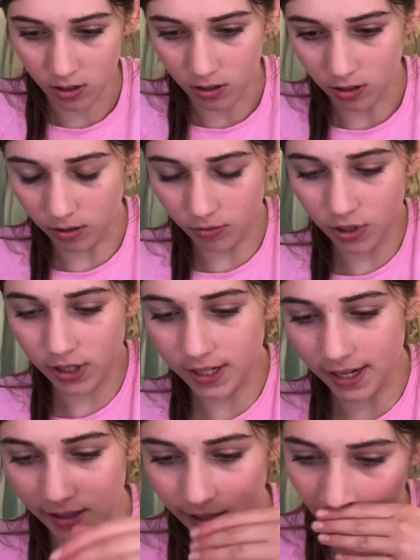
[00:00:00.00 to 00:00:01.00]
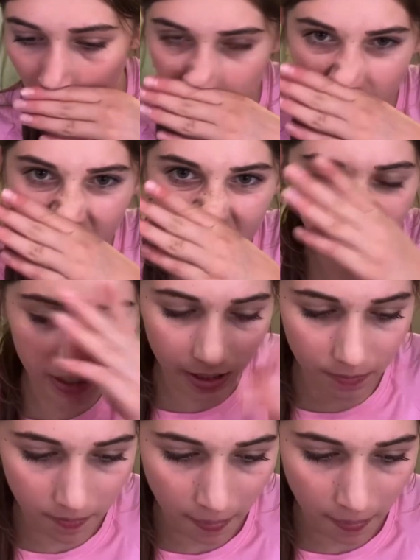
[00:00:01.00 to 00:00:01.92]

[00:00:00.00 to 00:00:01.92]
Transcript: I'm just gonna take the cap off of it.